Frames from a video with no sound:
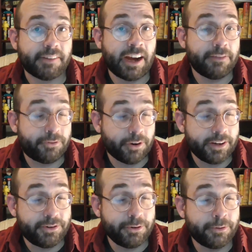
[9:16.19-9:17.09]
I've
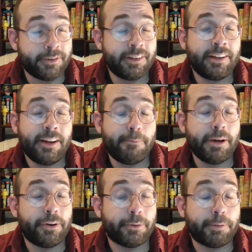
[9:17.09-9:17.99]
tried to
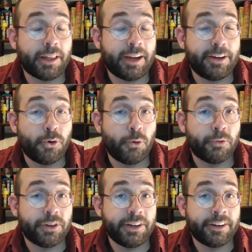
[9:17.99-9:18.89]
better apply
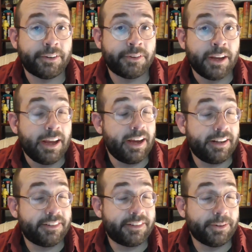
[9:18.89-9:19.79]
over the years,
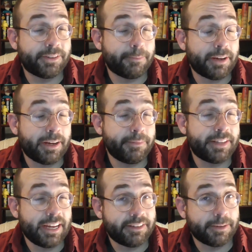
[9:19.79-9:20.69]
and it's still sometimes
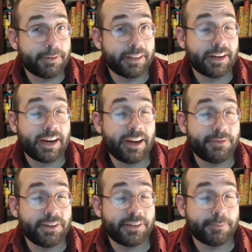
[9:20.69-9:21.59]
that something that I
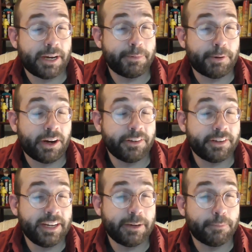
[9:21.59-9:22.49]
have to sometimes pause
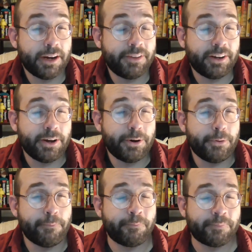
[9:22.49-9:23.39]
and take a breath and
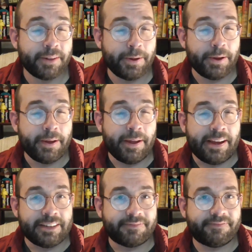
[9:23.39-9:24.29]
go,
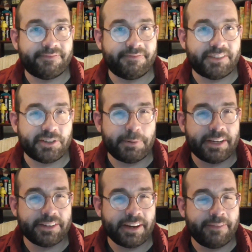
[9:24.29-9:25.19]
just
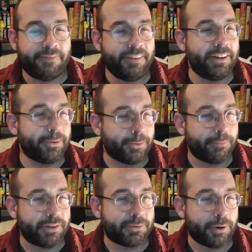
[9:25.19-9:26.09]
because I feel
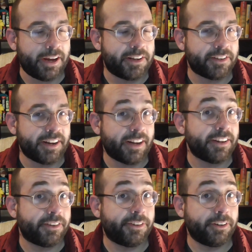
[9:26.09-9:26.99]
this way does not
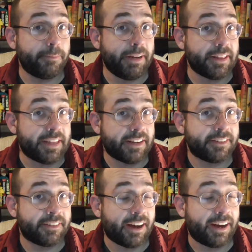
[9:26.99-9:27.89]
necessarily mean that
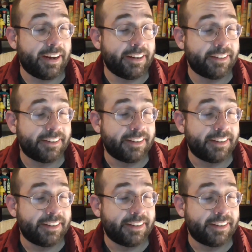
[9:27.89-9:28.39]
that's I